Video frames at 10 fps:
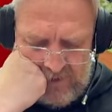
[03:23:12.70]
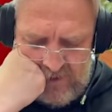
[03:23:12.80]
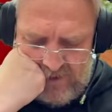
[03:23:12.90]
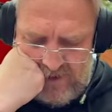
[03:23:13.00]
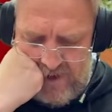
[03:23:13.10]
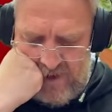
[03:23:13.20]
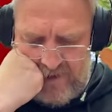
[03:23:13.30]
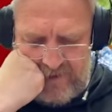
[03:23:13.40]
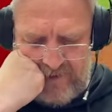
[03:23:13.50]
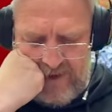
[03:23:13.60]
I
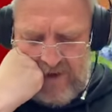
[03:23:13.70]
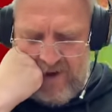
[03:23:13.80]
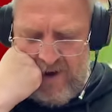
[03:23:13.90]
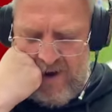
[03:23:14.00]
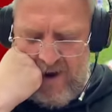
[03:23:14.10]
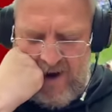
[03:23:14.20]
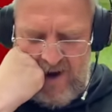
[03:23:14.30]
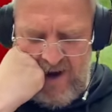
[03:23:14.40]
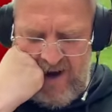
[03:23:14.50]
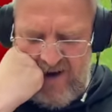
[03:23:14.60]
like that.
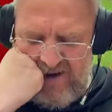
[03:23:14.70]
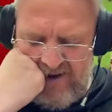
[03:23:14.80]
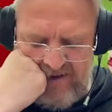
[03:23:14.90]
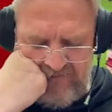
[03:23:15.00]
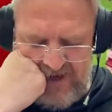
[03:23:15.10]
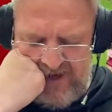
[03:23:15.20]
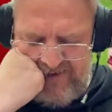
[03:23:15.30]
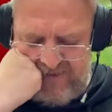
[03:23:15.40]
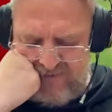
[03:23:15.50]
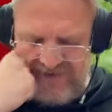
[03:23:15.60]

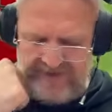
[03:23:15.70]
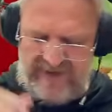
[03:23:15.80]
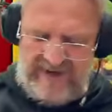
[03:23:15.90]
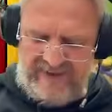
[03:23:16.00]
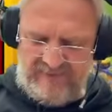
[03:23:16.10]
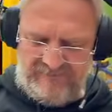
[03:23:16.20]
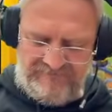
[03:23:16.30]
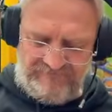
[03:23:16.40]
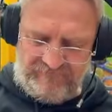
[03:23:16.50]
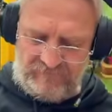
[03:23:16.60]
Very pretty.
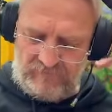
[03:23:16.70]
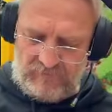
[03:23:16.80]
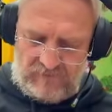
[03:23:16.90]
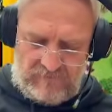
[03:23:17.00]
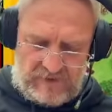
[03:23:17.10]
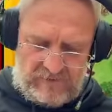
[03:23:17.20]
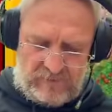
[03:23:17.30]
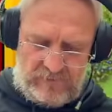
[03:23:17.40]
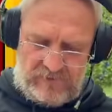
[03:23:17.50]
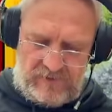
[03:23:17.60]
Very
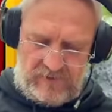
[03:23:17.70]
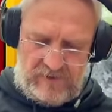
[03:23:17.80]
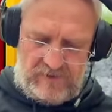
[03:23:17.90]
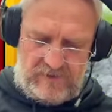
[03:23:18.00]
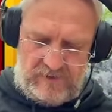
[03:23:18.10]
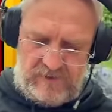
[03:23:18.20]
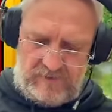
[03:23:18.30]
pretty indeed.